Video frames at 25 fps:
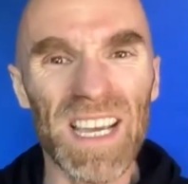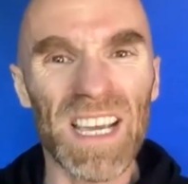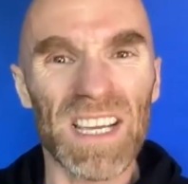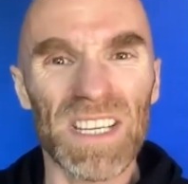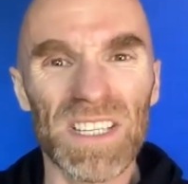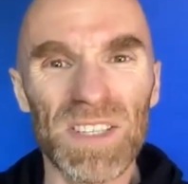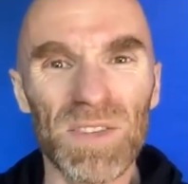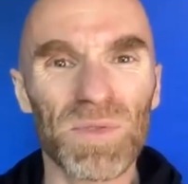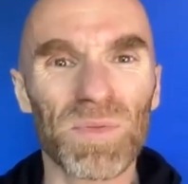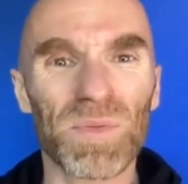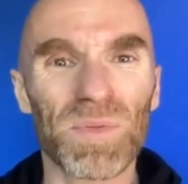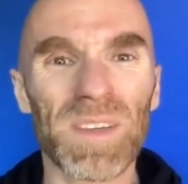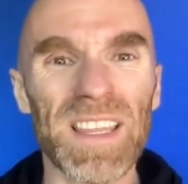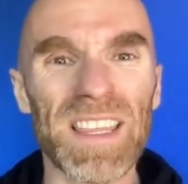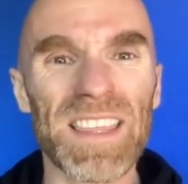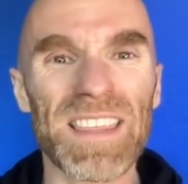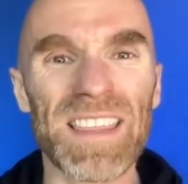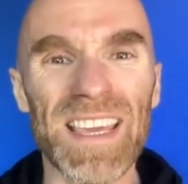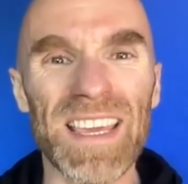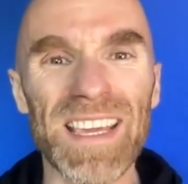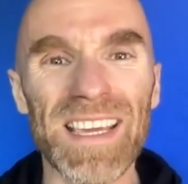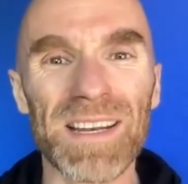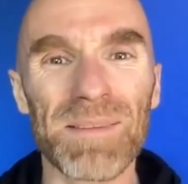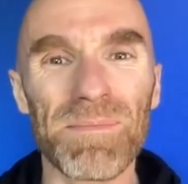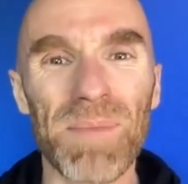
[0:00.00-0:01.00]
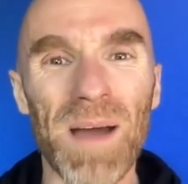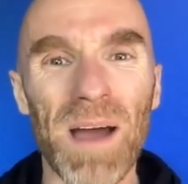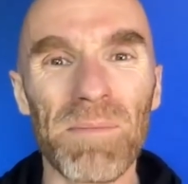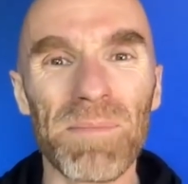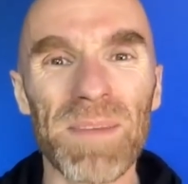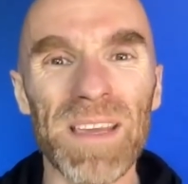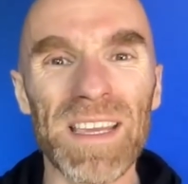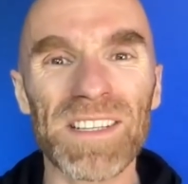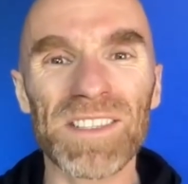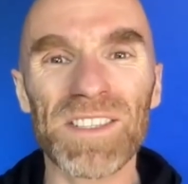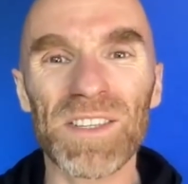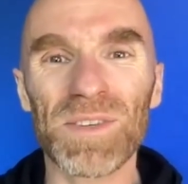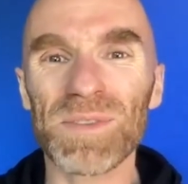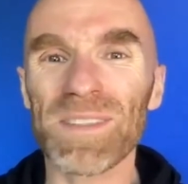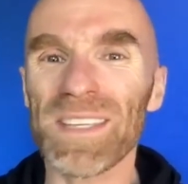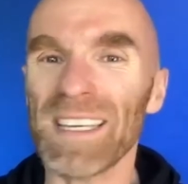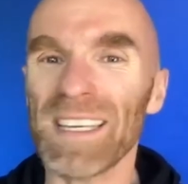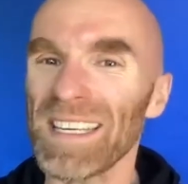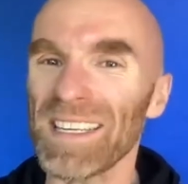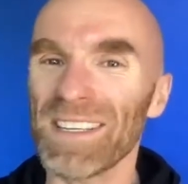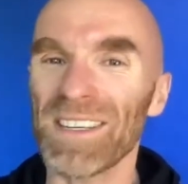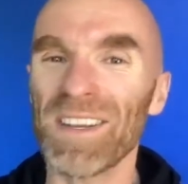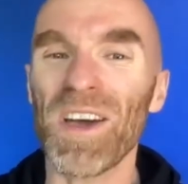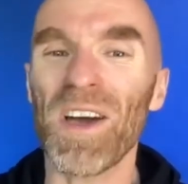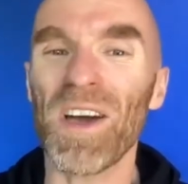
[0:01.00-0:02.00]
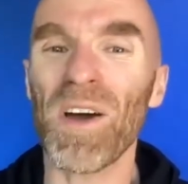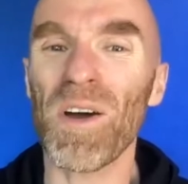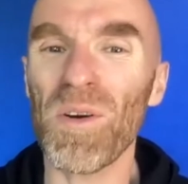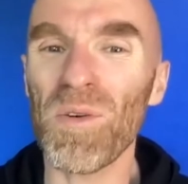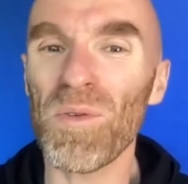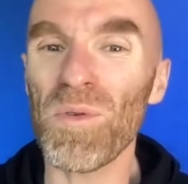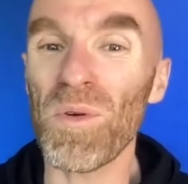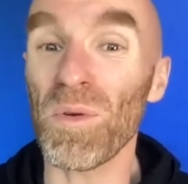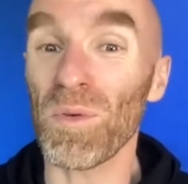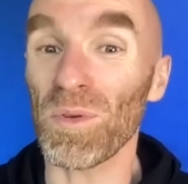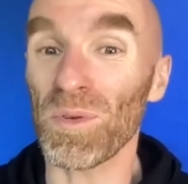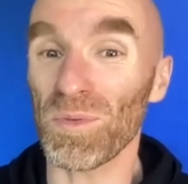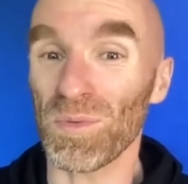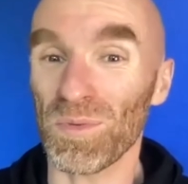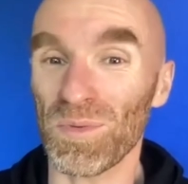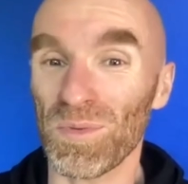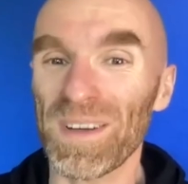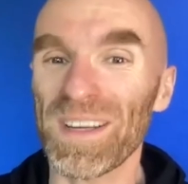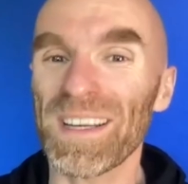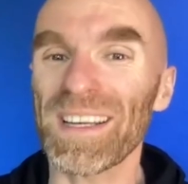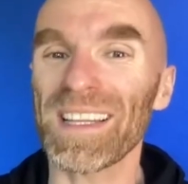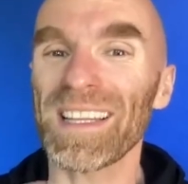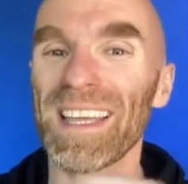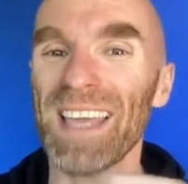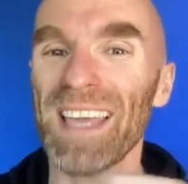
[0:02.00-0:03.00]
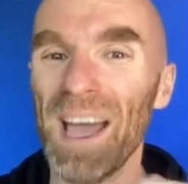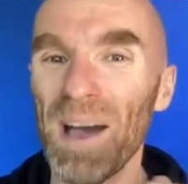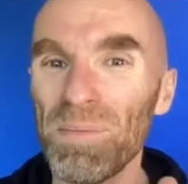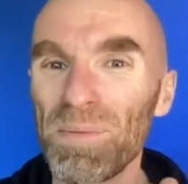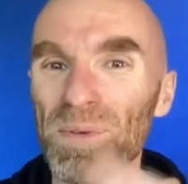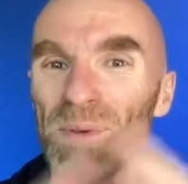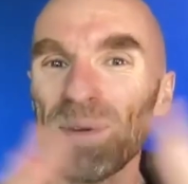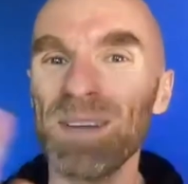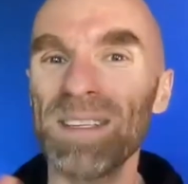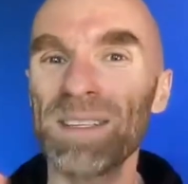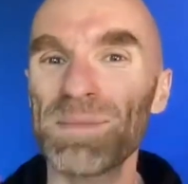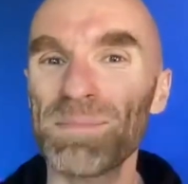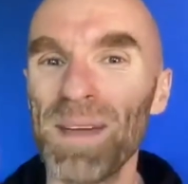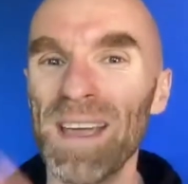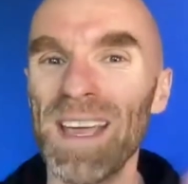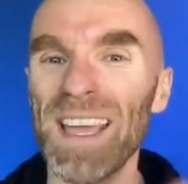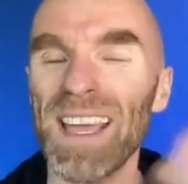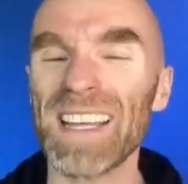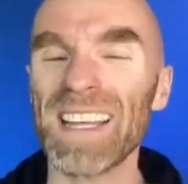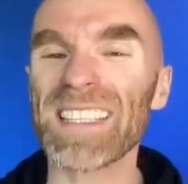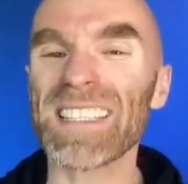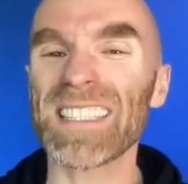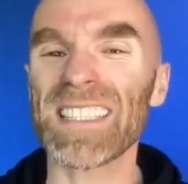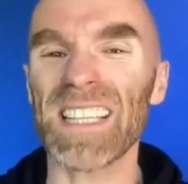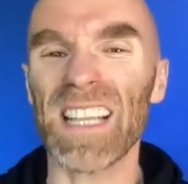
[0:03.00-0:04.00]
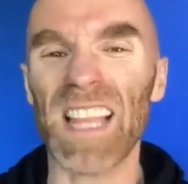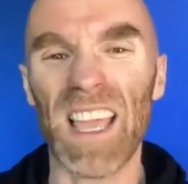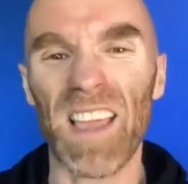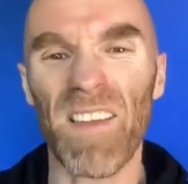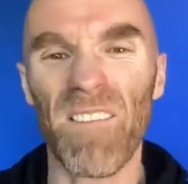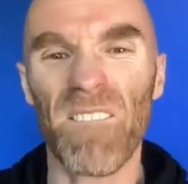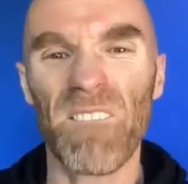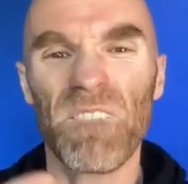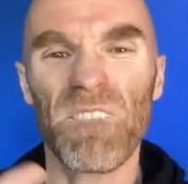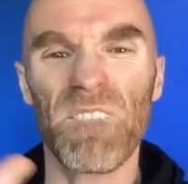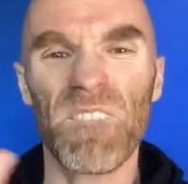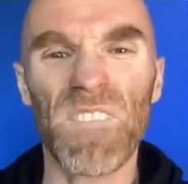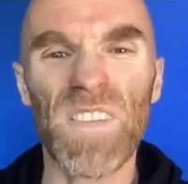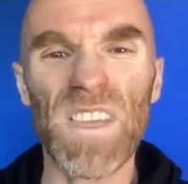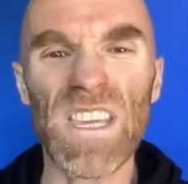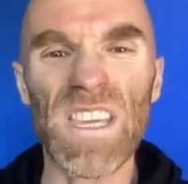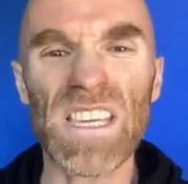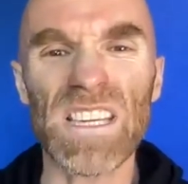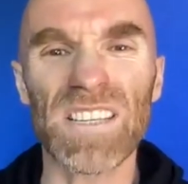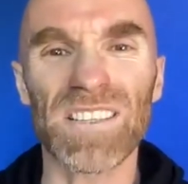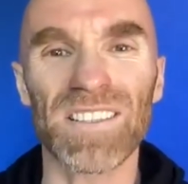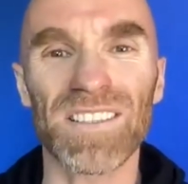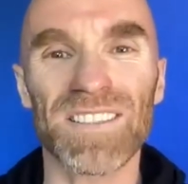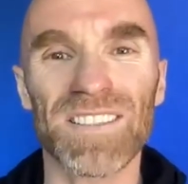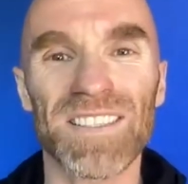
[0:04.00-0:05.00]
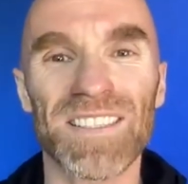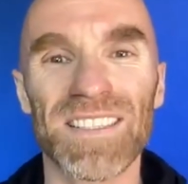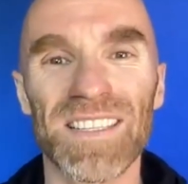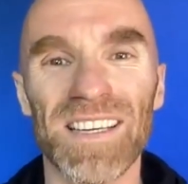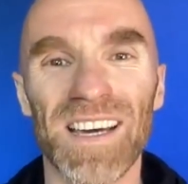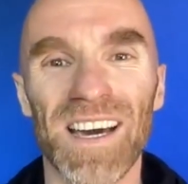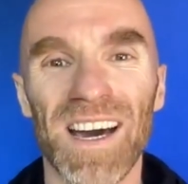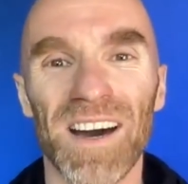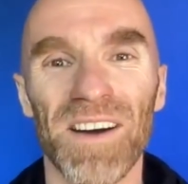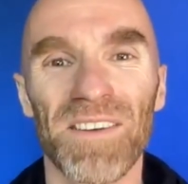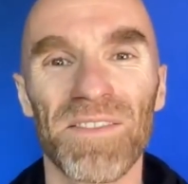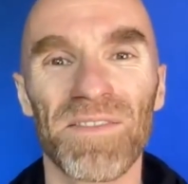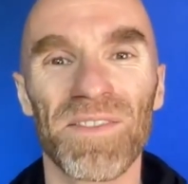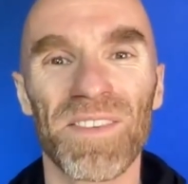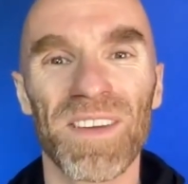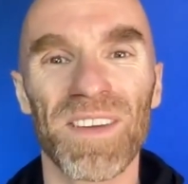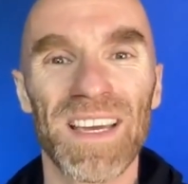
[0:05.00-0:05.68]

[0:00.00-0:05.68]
she was really thinking about me, and she was like, what would really help you expand is to like feel stuff